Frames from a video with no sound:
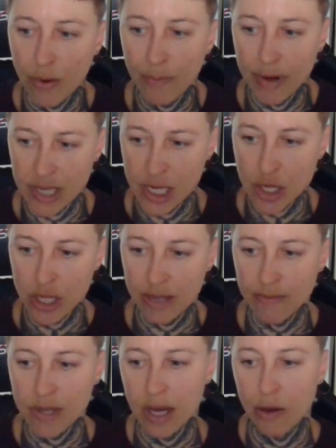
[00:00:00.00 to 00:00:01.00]
position
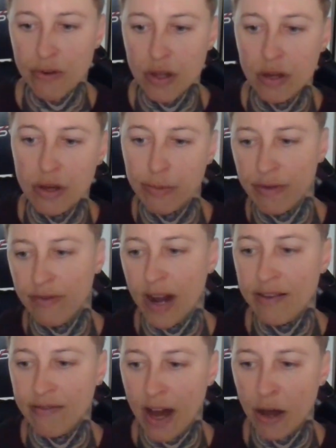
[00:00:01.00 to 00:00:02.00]
themselves to
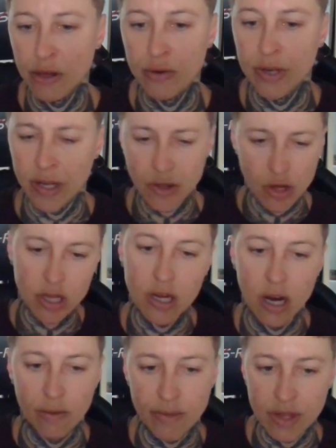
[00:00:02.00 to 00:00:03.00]
provide value, and it just
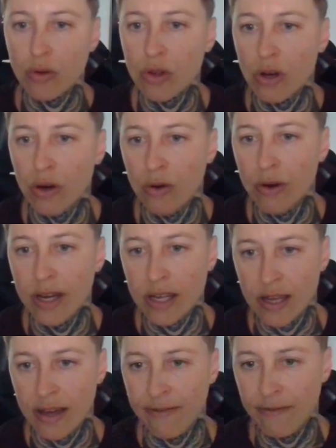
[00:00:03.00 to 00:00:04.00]
comes. So
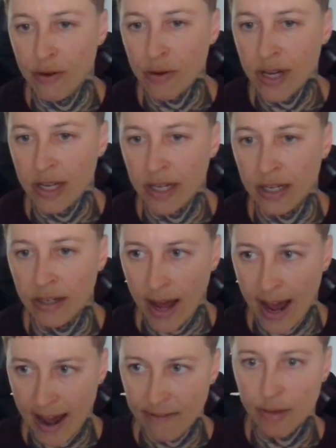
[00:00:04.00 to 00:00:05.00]
if you can
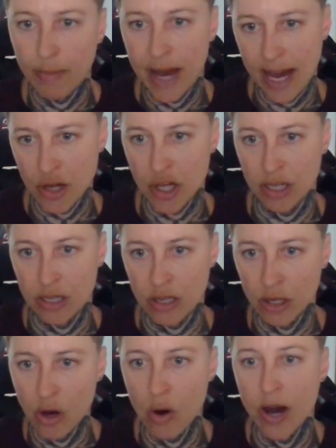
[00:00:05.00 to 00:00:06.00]
have the passion
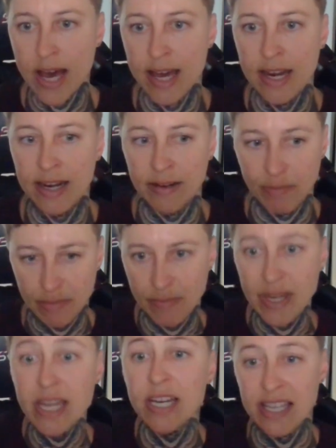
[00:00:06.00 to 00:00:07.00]
to go ahead and
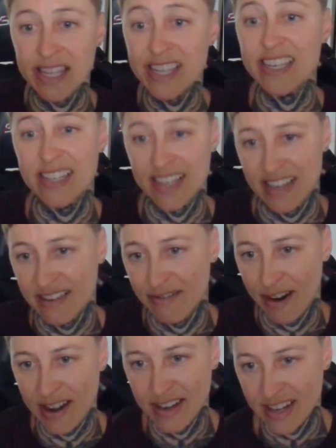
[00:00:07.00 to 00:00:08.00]
be consistent,
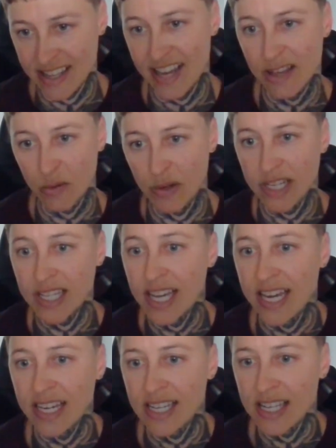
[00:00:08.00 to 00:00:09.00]
right, because that's what it
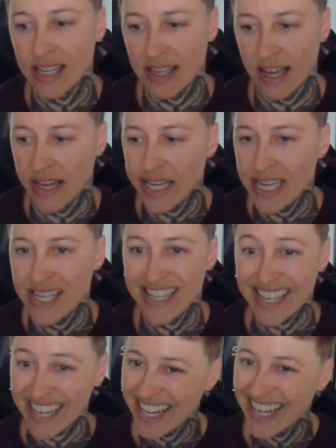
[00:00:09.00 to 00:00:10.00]
takes. It's not easy.